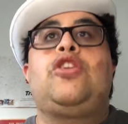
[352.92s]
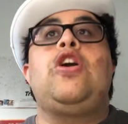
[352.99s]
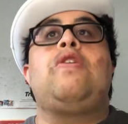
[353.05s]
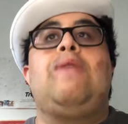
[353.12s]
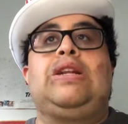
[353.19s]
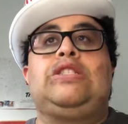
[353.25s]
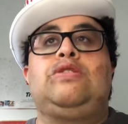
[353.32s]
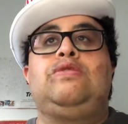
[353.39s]

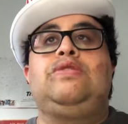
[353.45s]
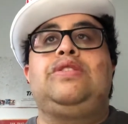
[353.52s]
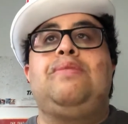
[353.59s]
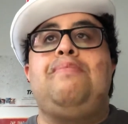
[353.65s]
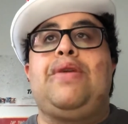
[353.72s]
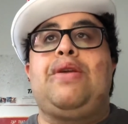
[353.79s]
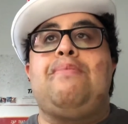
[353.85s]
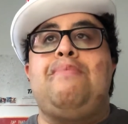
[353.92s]
Kurt Russell's
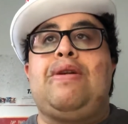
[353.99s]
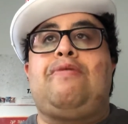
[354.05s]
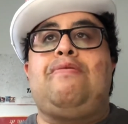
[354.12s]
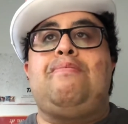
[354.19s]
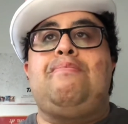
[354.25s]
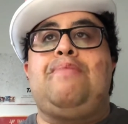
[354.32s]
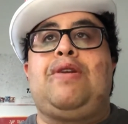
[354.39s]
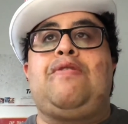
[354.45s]

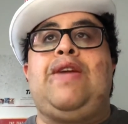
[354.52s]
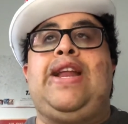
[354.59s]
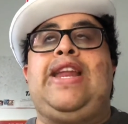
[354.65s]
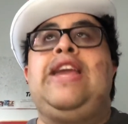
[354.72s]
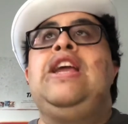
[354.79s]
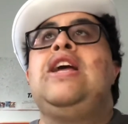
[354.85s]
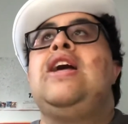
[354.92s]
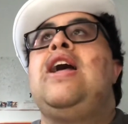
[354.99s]

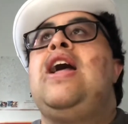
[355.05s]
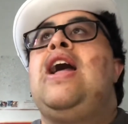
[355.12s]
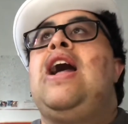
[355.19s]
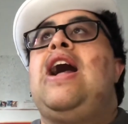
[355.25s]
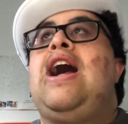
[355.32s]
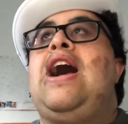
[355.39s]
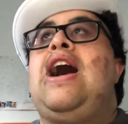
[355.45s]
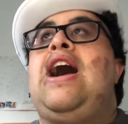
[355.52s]
McCready.
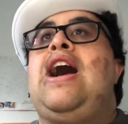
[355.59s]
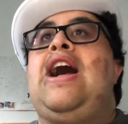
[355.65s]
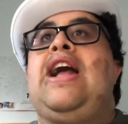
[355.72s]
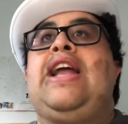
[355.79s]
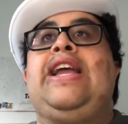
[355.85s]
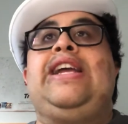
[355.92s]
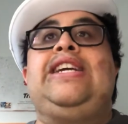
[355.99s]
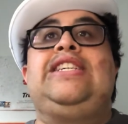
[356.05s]

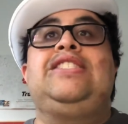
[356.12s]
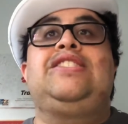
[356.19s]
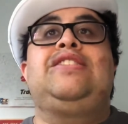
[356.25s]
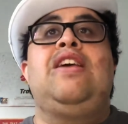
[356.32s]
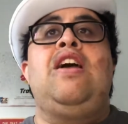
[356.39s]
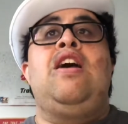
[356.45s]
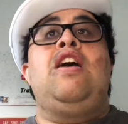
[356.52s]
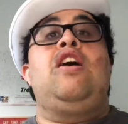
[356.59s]

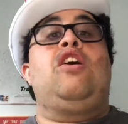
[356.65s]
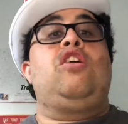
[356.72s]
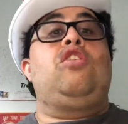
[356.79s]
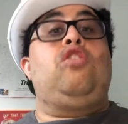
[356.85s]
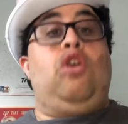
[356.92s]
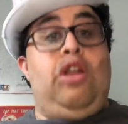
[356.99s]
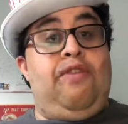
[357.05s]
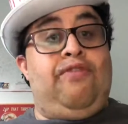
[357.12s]
He's
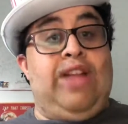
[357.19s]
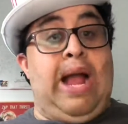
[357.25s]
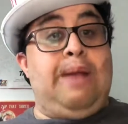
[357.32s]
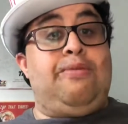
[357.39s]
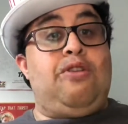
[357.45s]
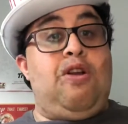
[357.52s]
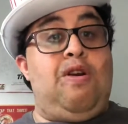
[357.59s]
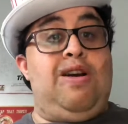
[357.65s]
got a
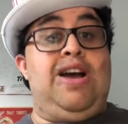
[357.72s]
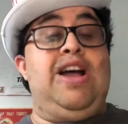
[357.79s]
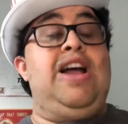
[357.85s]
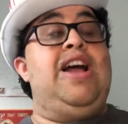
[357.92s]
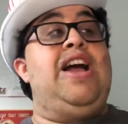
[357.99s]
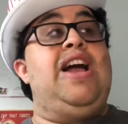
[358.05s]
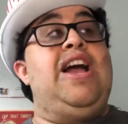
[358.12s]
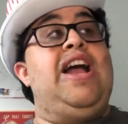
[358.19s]
flamethrower
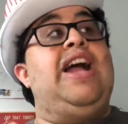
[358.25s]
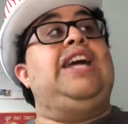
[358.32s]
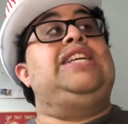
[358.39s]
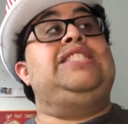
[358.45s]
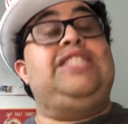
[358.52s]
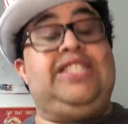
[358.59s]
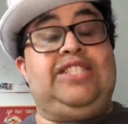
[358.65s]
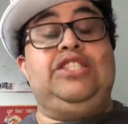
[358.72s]

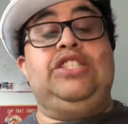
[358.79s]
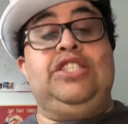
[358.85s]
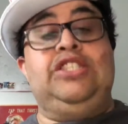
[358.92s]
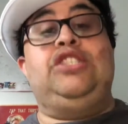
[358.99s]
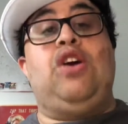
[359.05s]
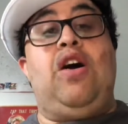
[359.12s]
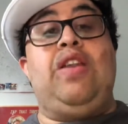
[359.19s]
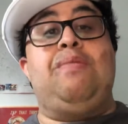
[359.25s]

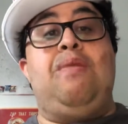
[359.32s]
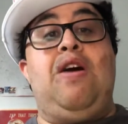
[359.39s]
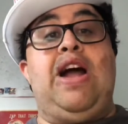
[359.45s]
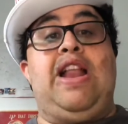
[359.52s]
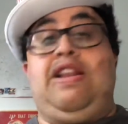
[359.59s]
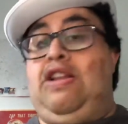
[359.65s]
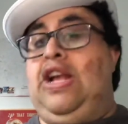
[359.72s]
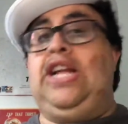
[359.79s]
and
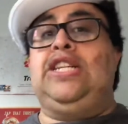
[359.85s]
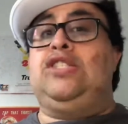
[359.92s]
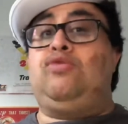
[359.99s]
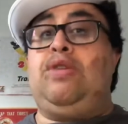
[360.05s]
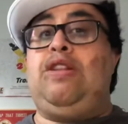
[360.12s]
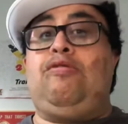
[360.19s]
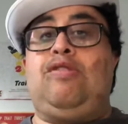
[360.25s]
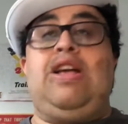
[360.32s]
dynamite. And it's
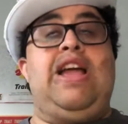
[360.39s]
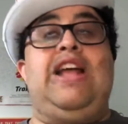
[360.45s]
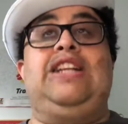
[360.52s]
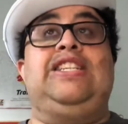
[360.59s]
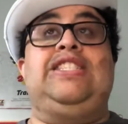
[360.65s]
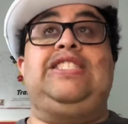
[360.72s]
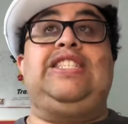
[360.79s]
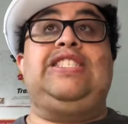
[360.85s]
real good.
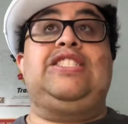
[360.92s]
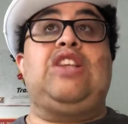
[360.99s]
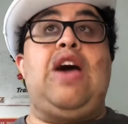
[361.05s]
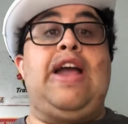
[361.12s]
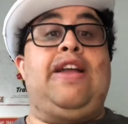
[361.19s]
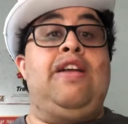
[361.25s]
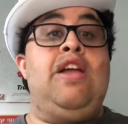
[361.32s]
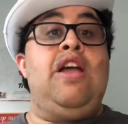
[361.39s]
And she's
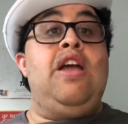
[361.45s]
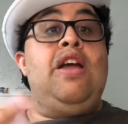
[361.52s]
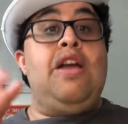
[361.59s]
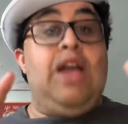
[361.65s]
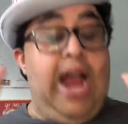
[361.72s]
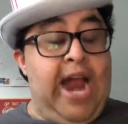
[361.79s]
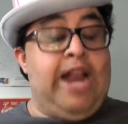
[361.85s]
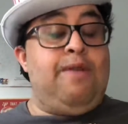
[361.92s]
like,
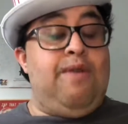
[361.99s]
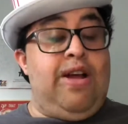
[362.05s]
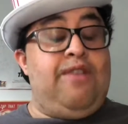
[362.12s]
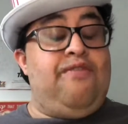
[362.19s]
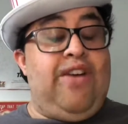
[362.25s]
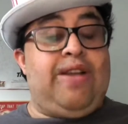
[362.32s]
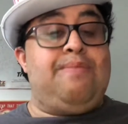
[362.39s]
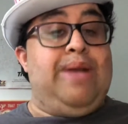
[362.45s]

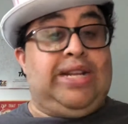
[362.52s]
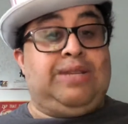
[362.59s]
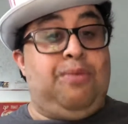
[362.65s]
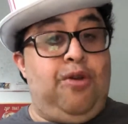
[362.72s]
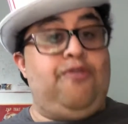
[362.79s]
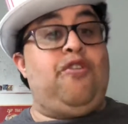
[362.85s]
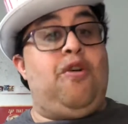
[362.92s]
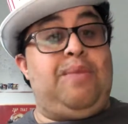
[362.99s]
anyone fucking makes a
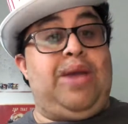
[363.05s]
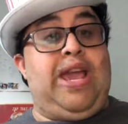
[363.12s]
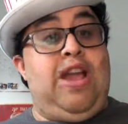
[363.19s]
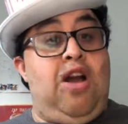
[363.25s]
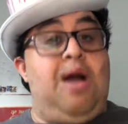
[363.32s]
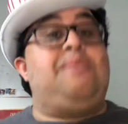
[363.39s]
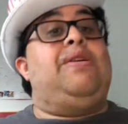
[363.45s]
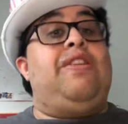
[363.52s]
move me,
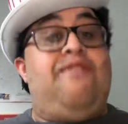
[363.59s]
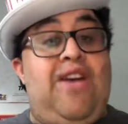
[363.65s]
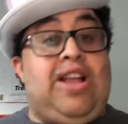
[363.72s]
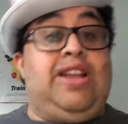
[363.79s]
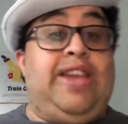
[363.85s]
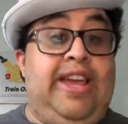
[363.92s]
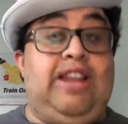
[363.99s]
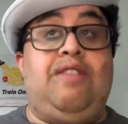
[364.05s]
I'm gonna
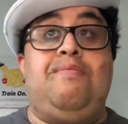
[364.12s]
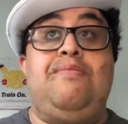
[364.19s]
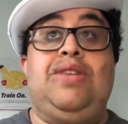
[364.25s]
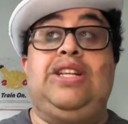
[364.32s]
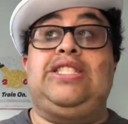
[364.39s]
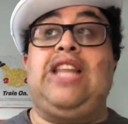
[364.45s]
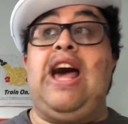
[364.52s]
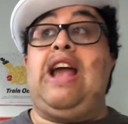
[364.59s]
fucking kill him.
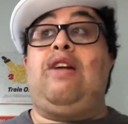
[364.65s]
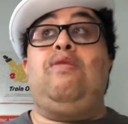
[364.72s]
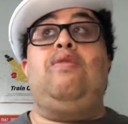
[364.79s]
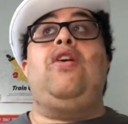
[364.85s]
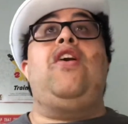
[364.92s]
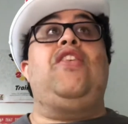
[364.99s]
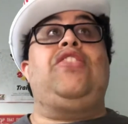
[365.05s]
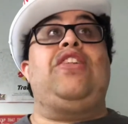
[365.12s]
It's like,
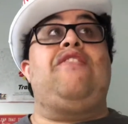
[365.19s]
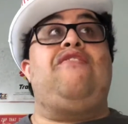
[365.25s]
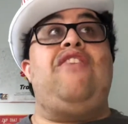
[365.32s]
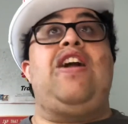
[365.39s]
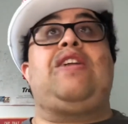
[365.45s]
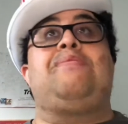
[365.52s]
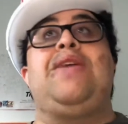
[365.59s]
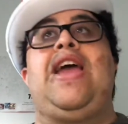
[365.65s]
what the
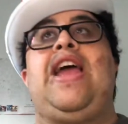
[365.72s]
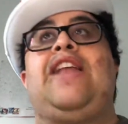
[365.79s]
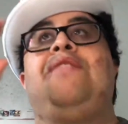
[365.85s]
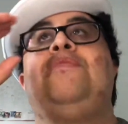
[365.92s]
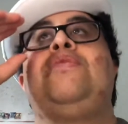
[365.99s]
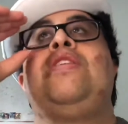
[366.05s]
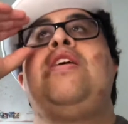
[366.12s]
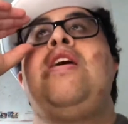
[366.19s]
fuck,
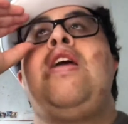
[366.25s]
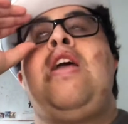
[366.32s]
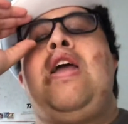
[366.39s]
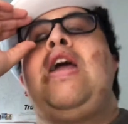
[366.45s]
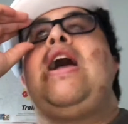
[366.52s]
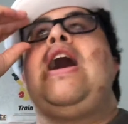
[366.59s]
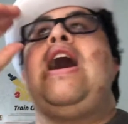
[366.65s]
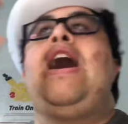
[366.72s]
man?
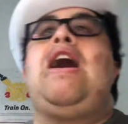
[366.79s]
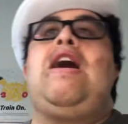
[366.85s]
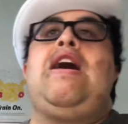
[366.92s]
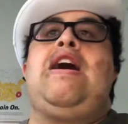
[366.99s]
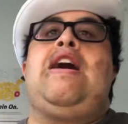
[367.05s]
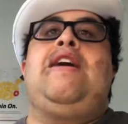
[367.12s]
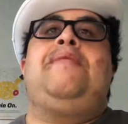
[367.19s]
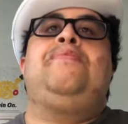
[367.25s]

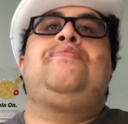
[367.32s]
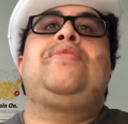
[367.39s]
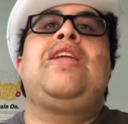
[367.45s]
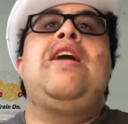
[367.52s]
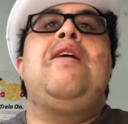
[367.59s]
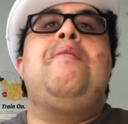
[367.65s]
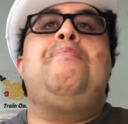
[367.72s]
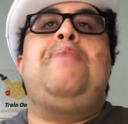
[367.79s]

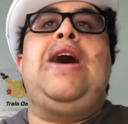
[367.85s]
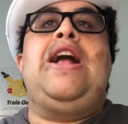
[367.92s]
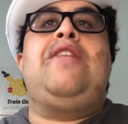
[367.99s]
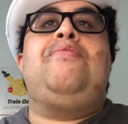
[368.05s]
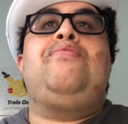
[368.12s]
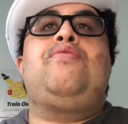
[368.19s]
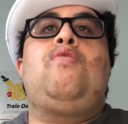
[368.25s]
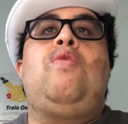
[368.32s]
But
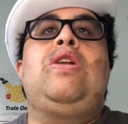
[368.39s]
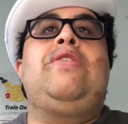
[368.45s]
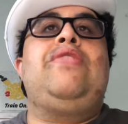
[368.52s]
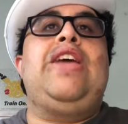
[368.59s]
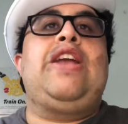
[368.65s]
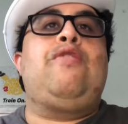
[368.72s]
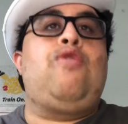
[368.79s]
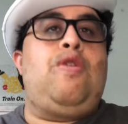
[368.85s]
one of
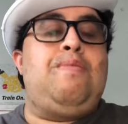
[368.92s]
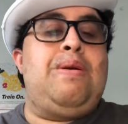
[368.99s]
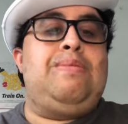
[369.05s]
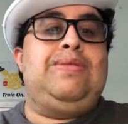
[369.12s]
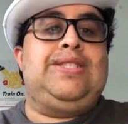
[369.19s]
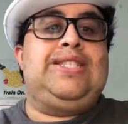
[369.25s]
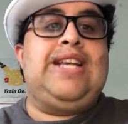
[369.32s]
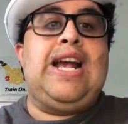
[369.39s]
their crew
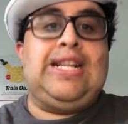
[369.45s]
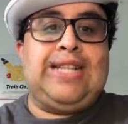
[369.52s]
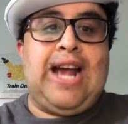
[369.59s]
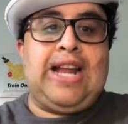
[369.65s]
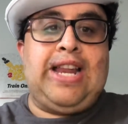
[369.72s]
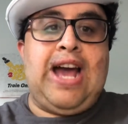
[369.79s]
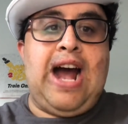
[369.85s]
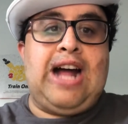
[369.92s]
members has
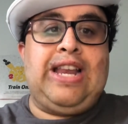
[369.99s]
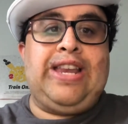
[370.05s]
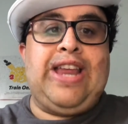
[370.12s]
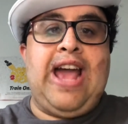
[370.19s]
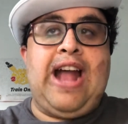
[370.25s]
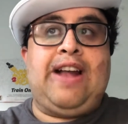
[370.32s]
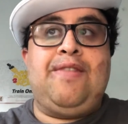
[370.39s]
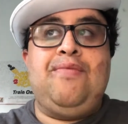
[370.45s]
had a heart
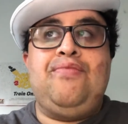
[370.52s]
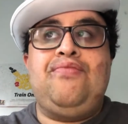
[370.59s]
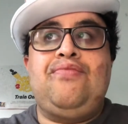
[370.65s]
attack.